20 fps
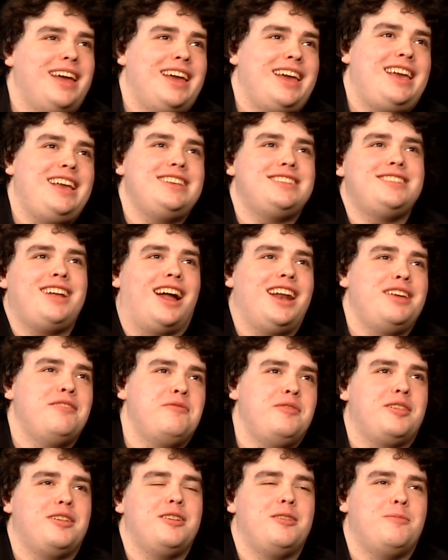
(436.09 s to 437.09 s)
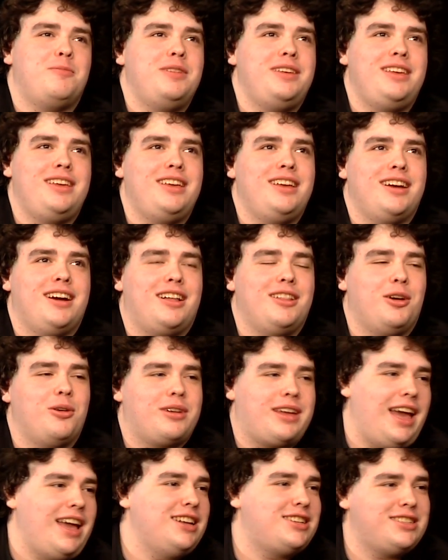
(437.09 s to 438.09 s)
he's not even going to be a
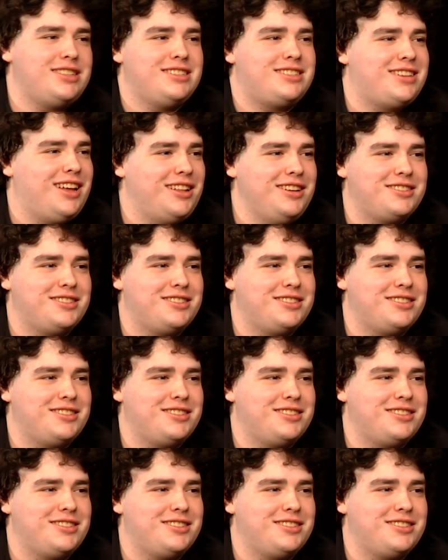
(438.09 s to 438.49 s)
location cel.